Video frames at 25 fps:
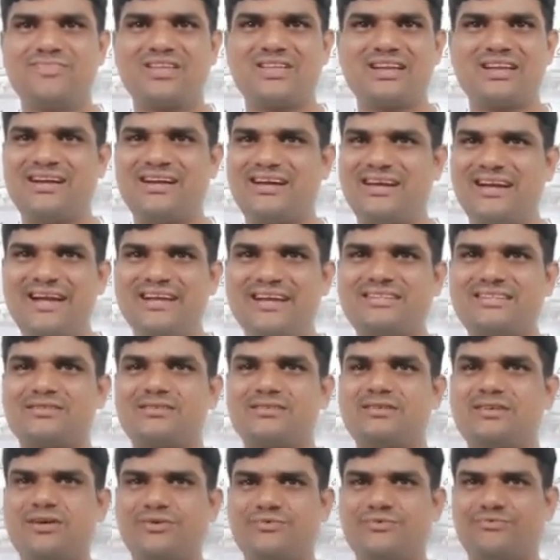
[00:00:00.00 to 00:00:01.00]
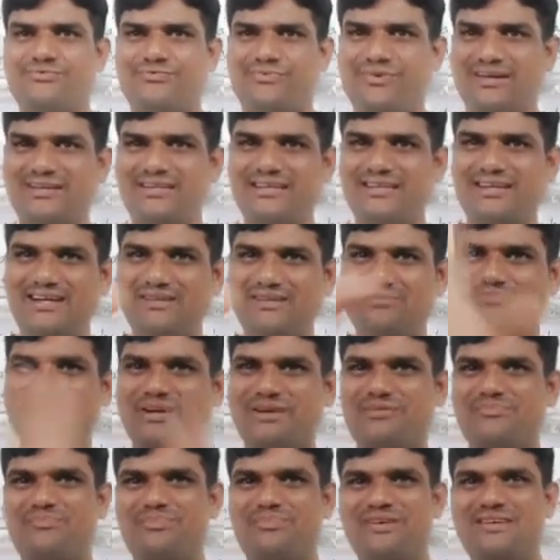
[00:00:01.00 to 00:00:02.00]
Right? For that
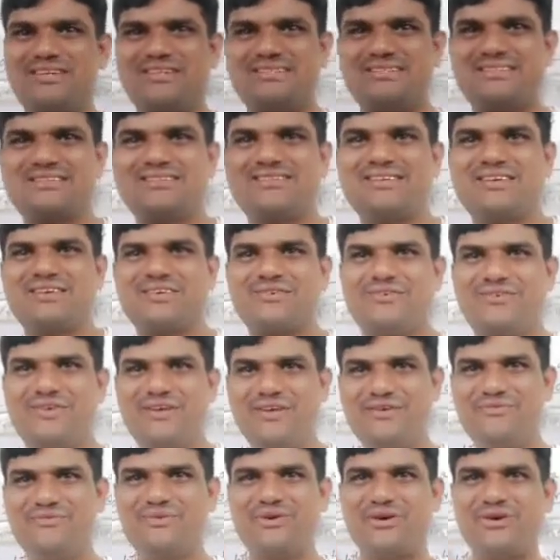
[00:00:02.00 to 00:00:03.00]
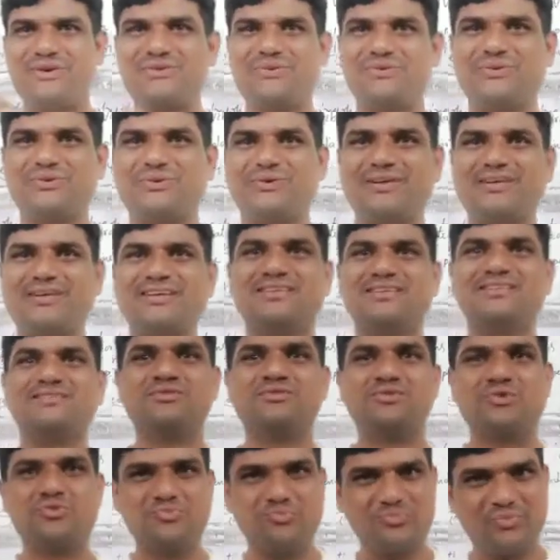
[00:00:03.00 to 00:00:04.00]
purpose, we want to
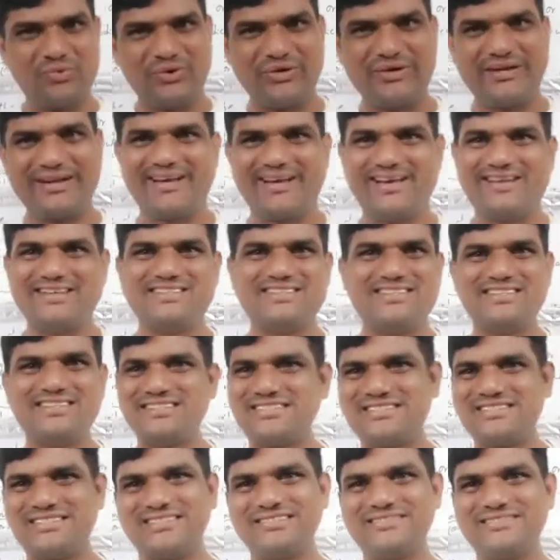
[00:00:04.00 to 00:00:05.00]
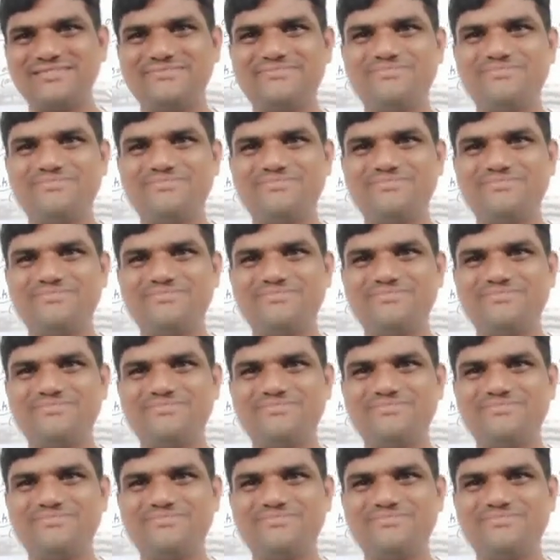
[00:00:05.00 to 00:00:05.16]
learn polarization.